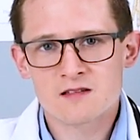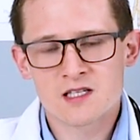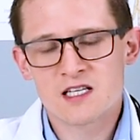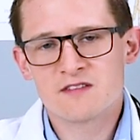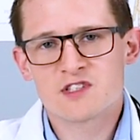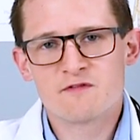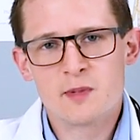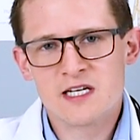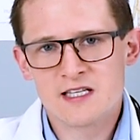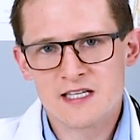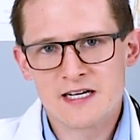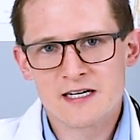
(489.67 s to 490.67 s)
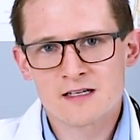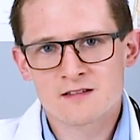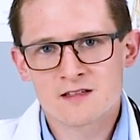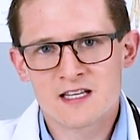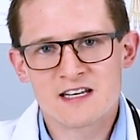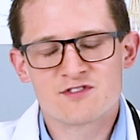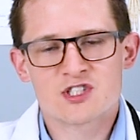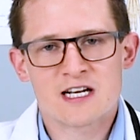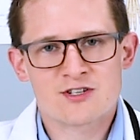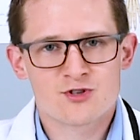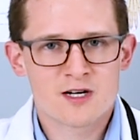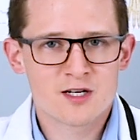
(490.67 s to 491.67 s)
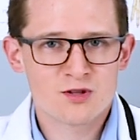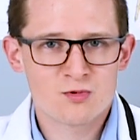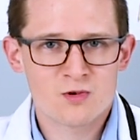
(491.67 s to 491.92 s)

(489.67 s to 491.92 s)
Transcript: The leaves have been in there, they've saturated